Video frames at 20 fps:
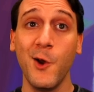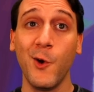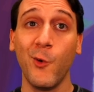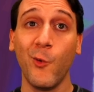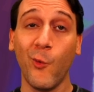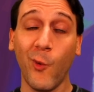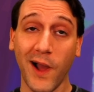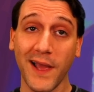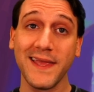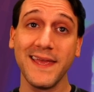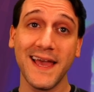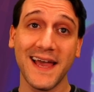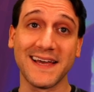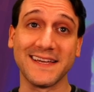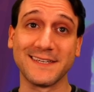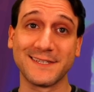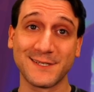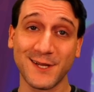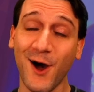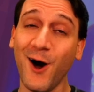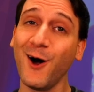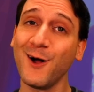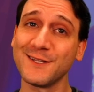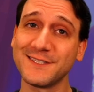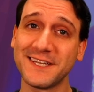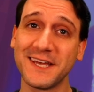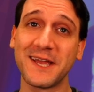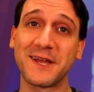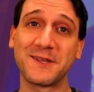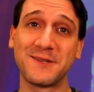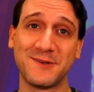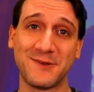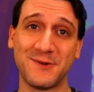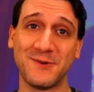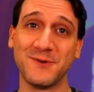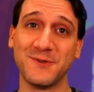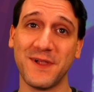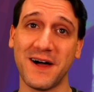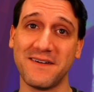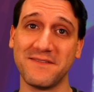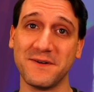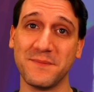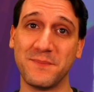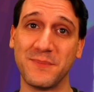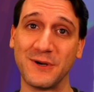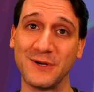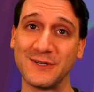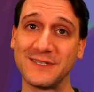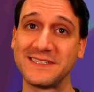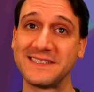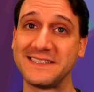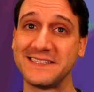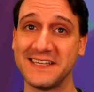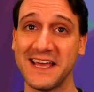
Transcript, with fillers: Why yes, I'll take 2 lava bursts